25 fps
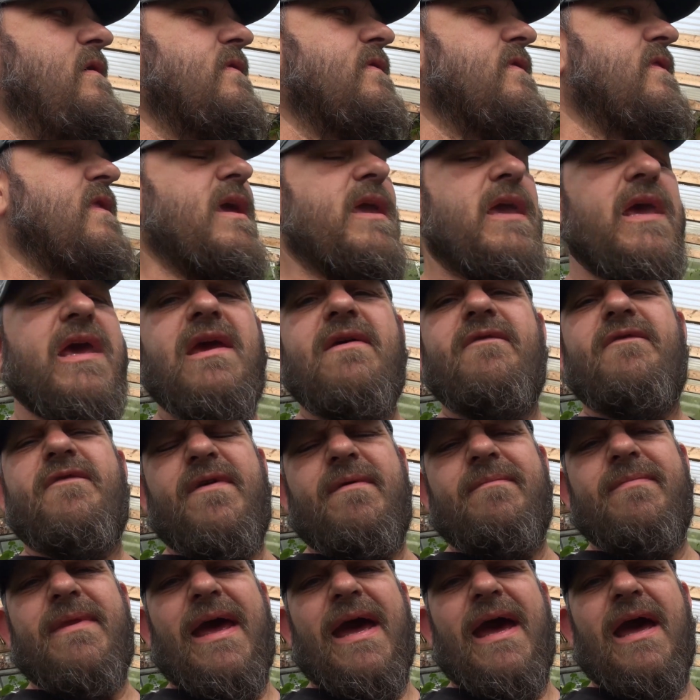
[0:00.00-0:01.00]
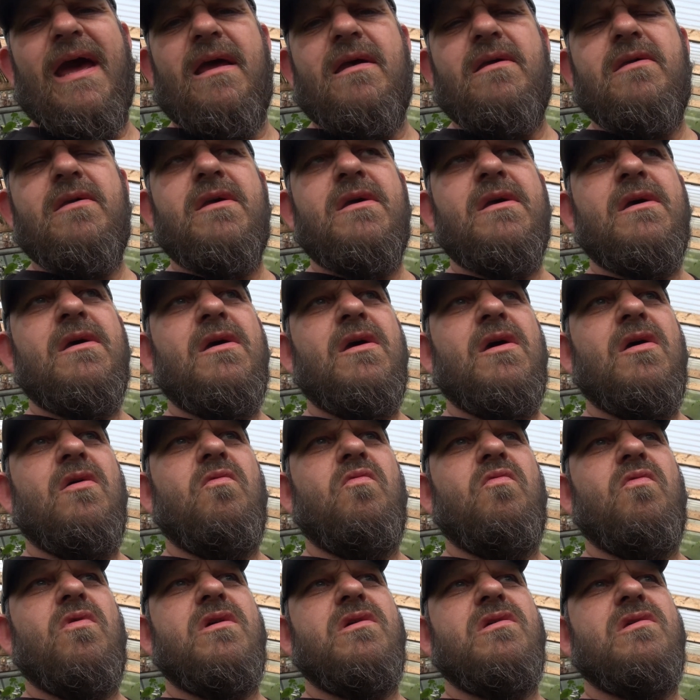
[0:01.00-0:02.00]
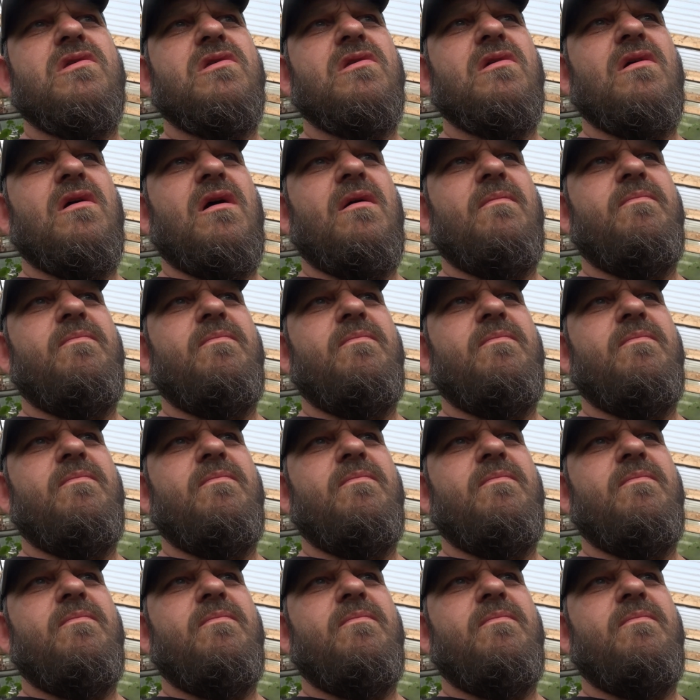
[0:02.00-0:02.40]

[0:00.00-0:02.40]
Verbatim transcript: the heat from that was